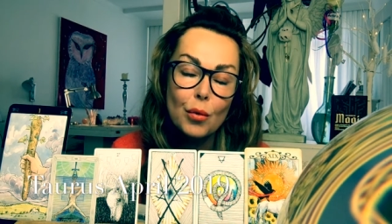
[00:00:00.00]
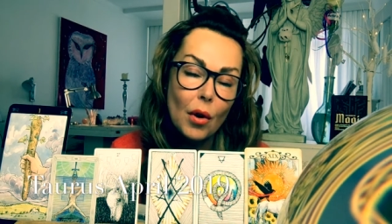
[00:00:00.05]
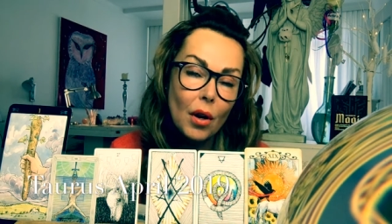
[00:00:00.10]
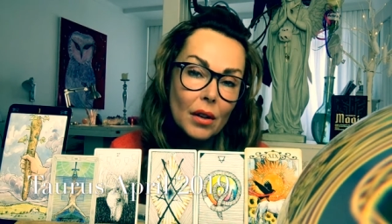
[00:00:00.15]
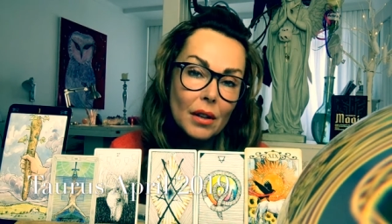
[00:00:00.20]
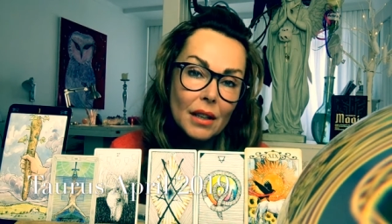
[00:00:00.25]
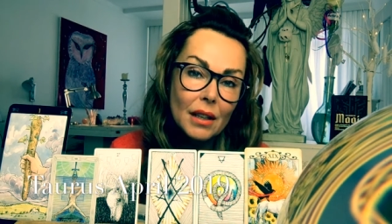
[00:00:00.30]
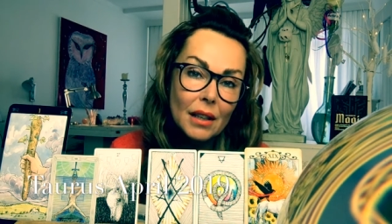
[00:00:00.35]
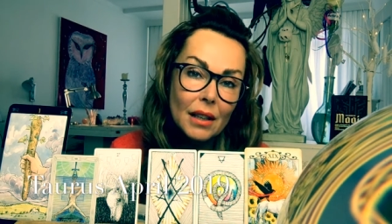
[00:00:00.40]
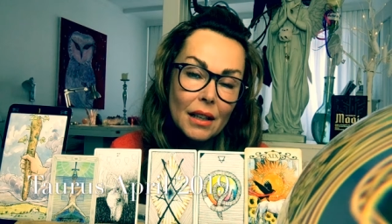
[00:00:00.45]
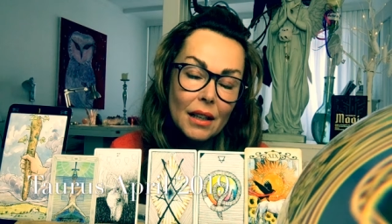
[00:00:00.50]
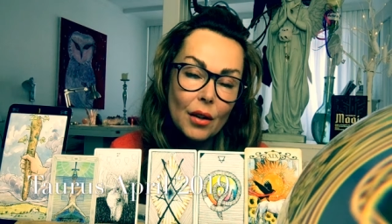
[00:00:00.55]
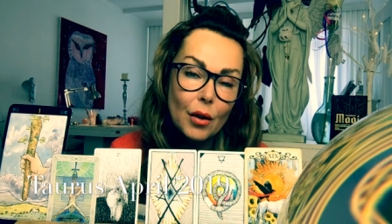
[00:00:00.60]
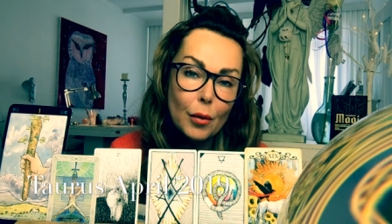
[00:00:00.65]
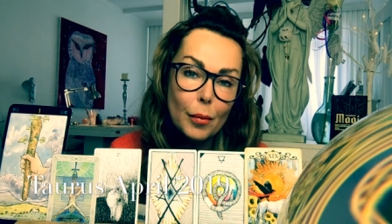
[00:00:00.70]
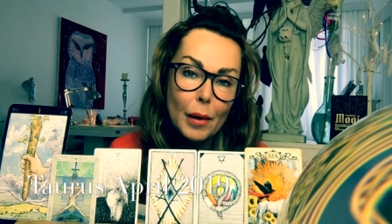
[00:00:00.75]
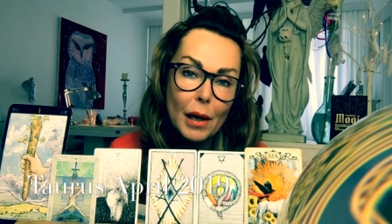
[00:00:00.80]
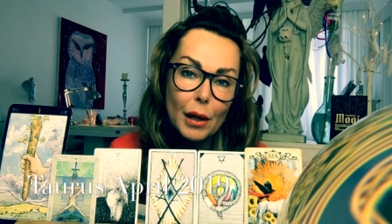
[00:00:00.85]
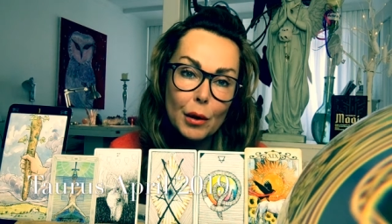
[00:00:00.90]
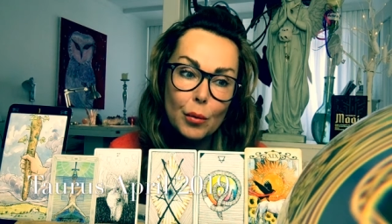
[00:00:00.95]
running
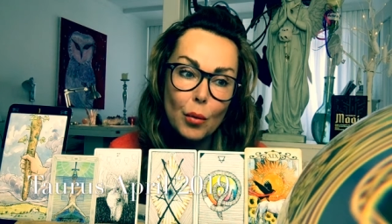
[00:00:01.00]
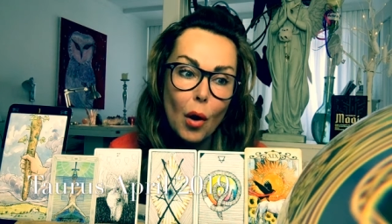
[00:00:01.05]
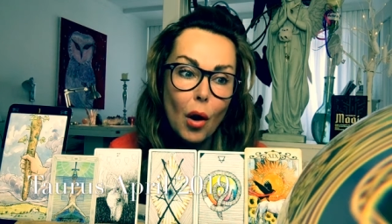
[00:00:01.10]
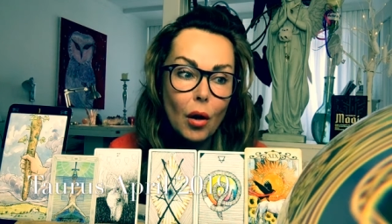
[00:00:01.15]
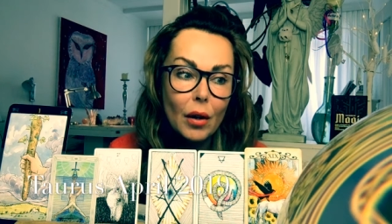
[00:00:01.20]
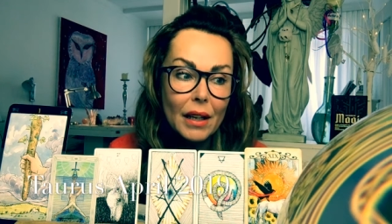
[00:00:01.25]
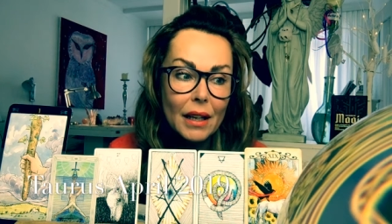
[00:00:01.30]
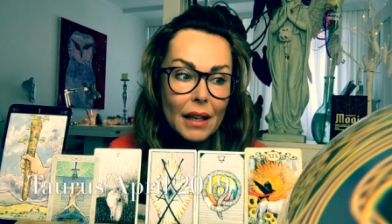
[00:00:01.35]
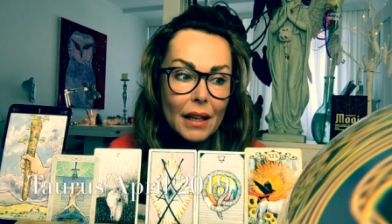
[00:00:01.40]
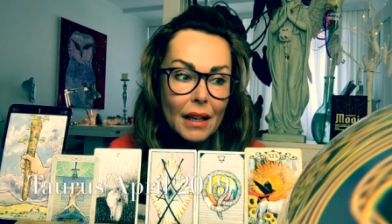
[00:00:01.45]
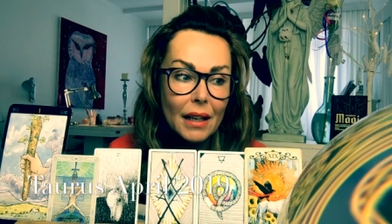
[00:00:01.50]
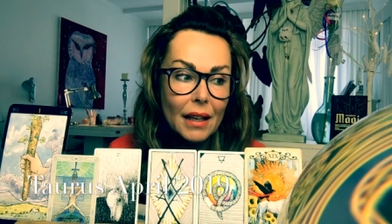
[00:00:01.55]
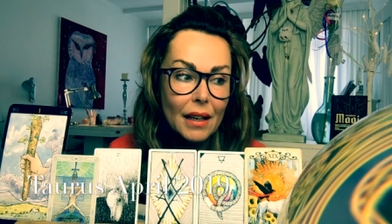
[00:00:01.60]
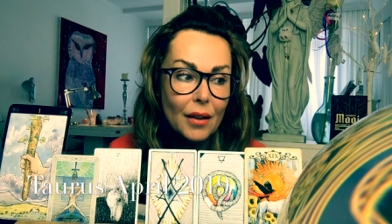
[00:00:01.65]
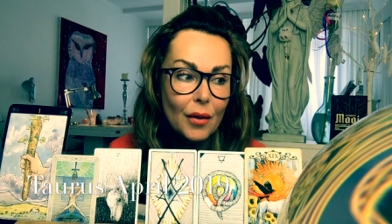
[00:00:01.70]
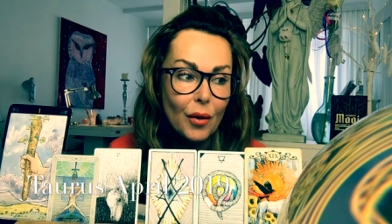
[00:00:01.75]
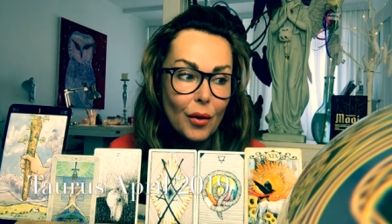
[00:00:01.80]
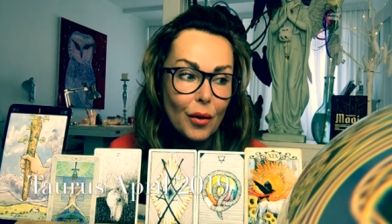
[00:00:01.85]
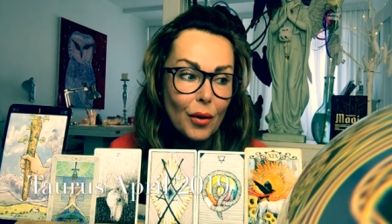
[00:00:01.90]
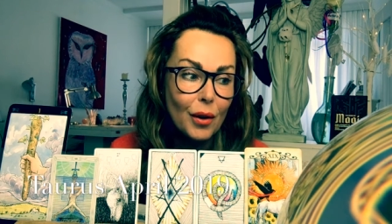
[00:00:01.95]
or by
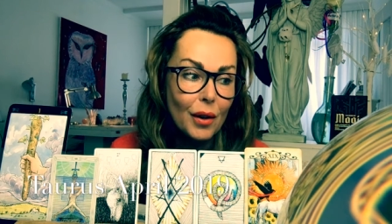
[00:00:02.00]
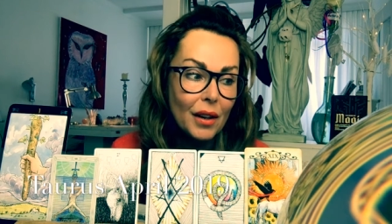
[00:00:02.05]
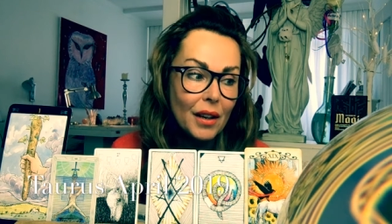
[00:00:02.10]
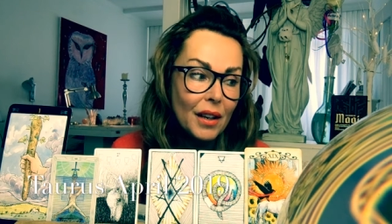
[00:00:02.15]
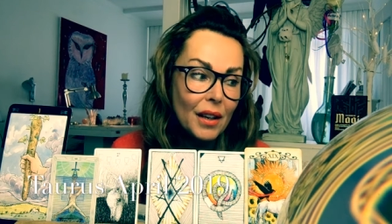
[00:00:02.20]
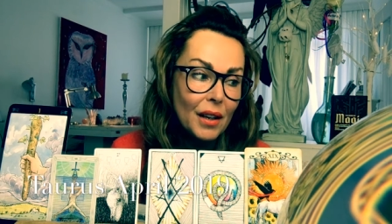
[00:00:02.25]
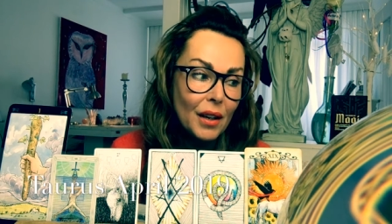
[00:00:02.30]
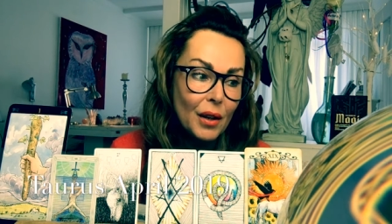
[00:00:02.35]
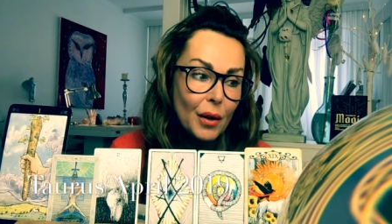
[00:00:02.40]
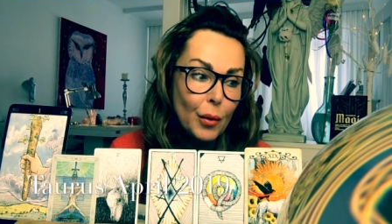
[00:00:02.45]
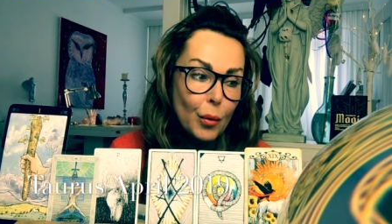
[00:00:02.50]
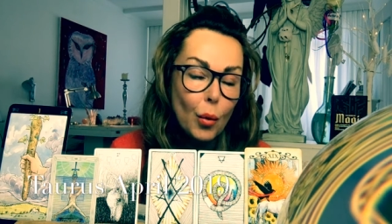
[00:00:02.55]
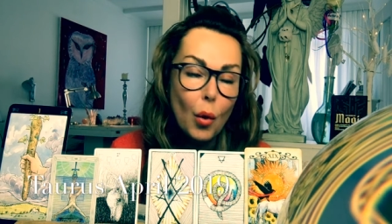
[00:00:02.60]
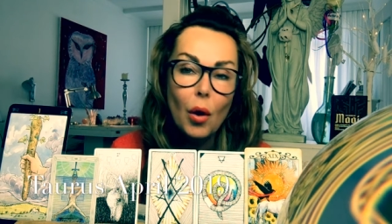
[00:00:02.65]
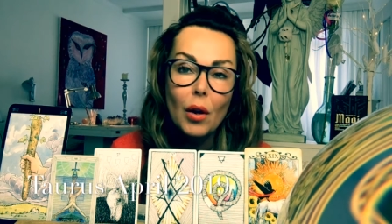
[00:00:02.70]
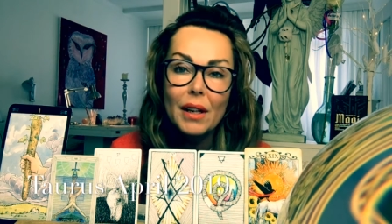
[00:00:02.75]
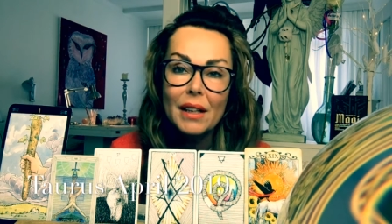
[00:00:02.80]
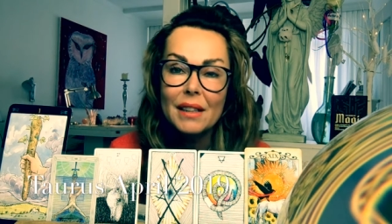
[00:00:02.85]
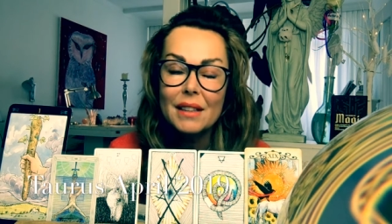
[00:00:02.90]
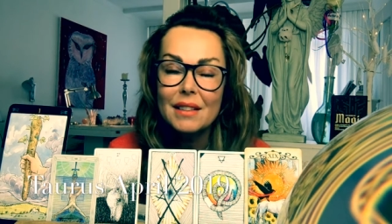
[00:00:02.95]
walking or
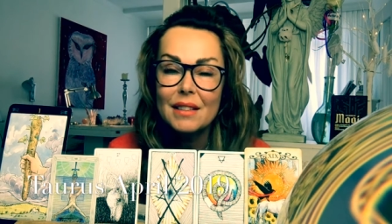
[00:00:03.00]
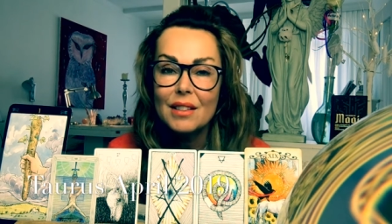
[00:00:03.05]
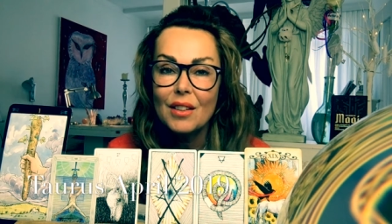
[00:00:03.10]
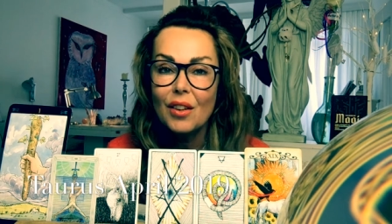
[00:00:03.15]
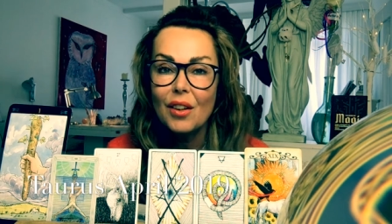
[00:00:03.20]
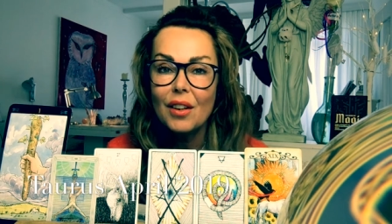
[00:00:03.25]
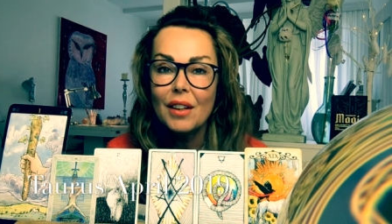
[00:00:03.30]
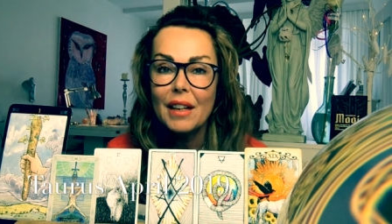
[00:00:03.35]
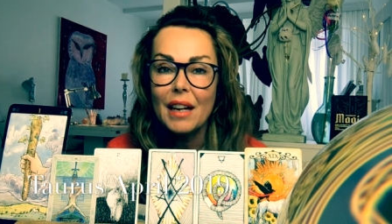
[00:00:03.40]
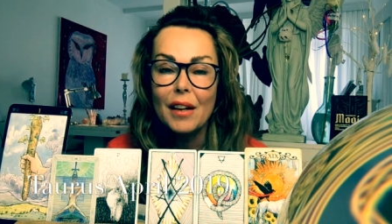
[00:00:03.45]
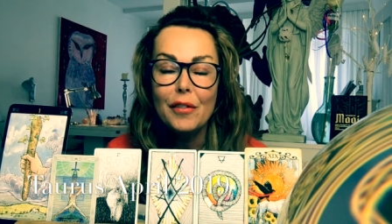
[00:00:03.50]
walking the dog.